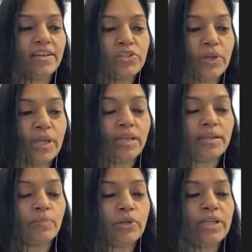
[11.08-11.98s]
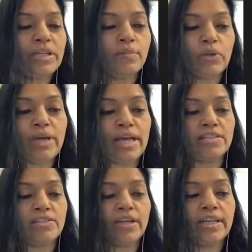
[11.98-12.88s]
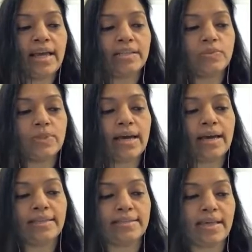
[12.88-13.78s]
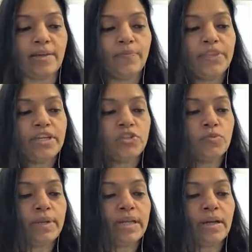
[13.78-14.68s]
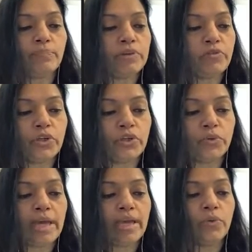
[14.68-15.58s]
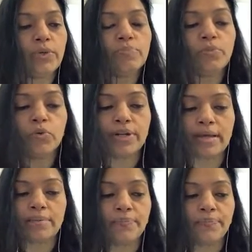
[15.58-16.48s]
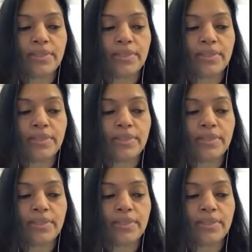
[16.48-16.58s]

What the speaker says: Today, WDW has joined hands with ISA to bring up before you a unique program.